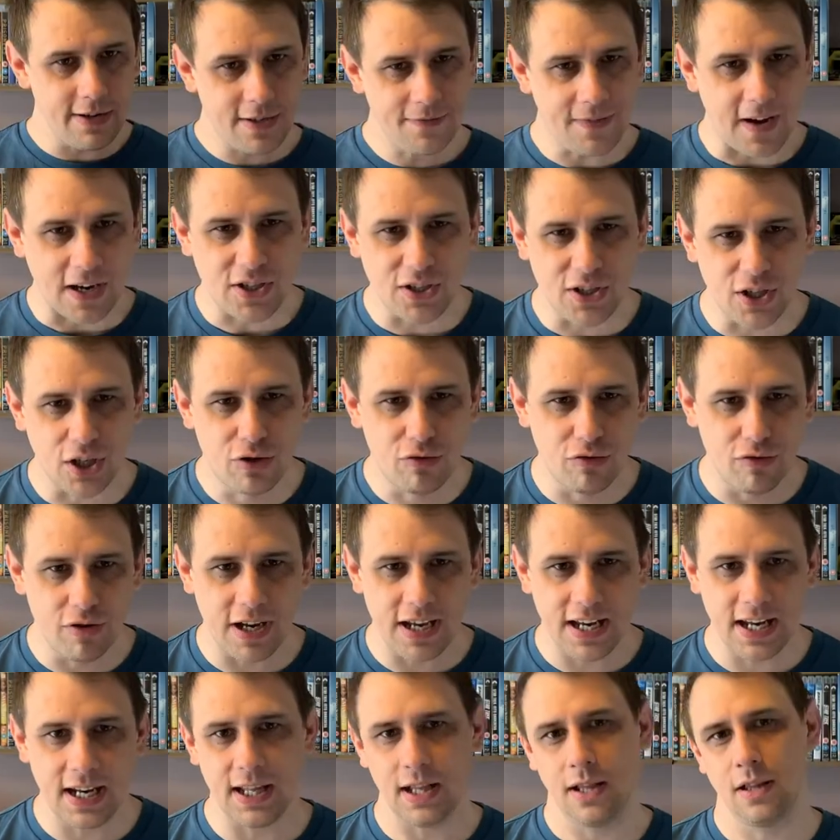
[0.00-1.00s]
he's fashioned a
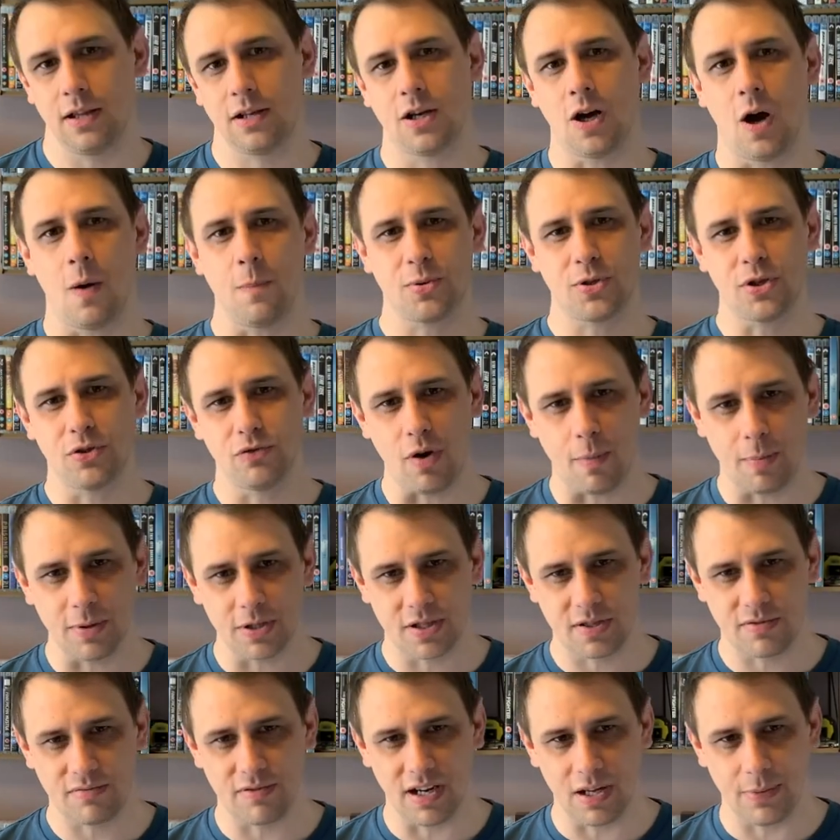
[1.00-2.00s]
gritty little cops and
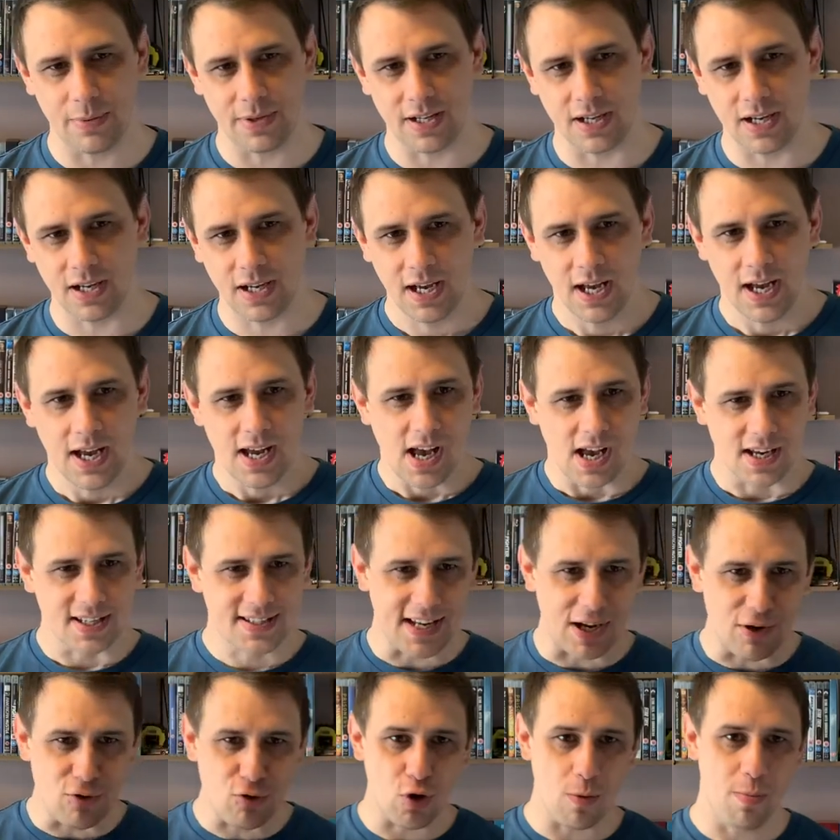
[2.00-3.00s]
robbers thriller with a
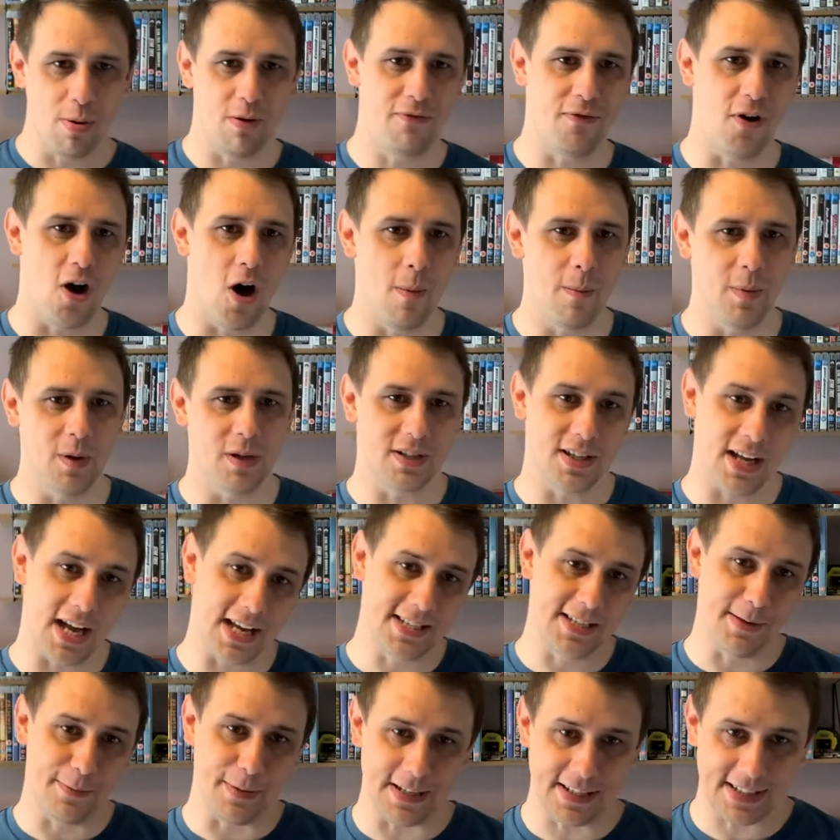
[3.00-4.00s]
central performance that
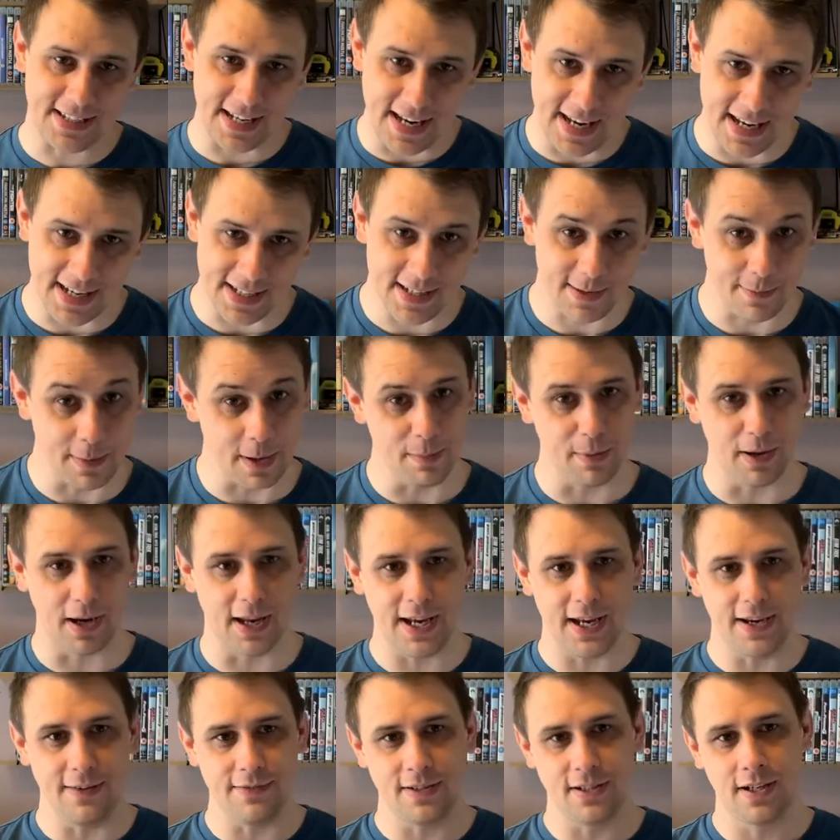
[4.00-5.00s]
has to be seen to be
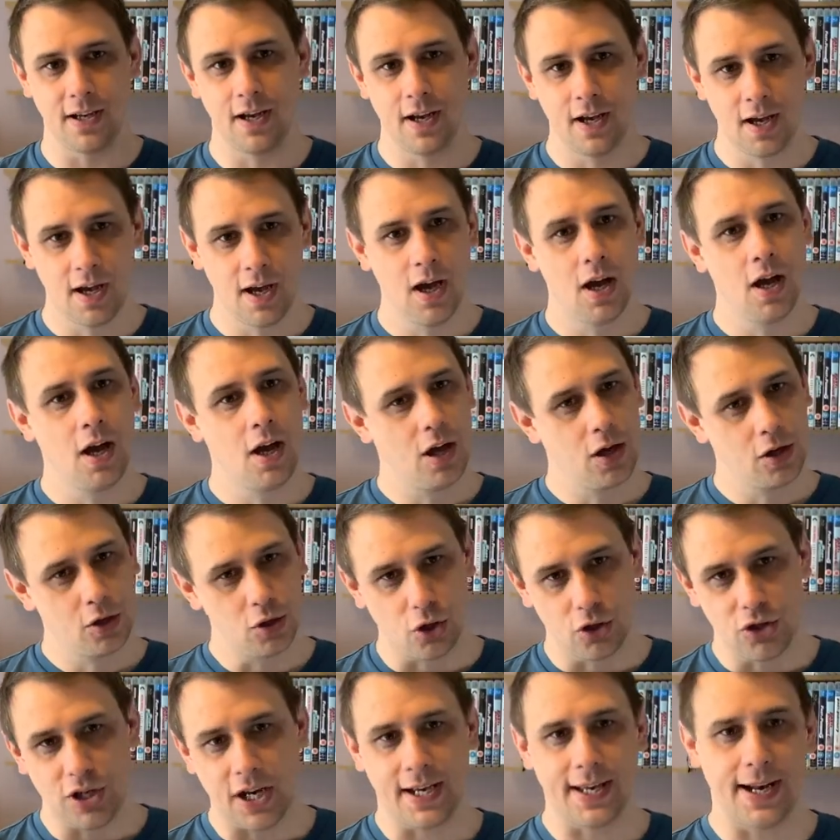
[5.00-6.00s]
believed.
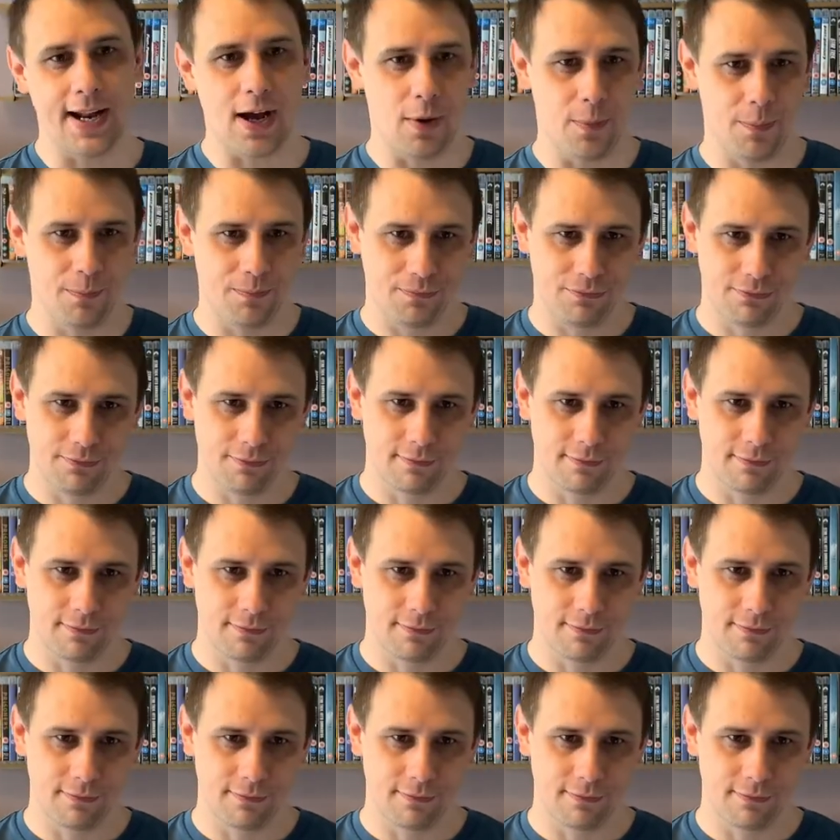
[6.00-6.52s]
Go check it out.